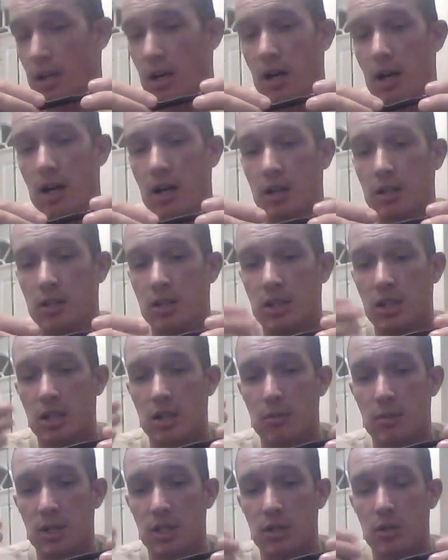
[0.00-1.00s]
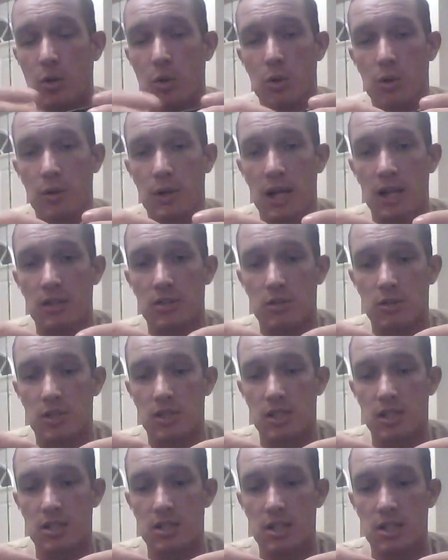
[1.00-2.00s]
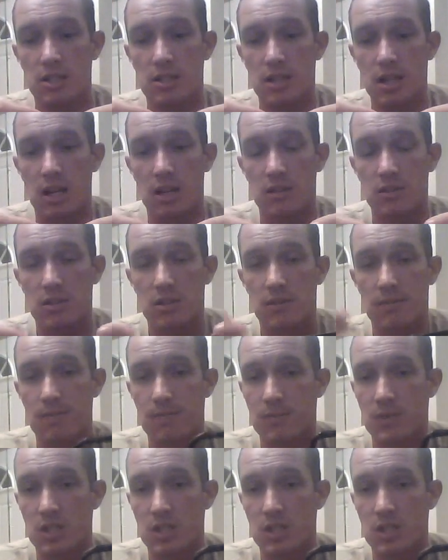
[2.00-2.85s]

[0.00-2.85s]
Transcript: You can get them in 1/4 ounce, 3/16 ounce.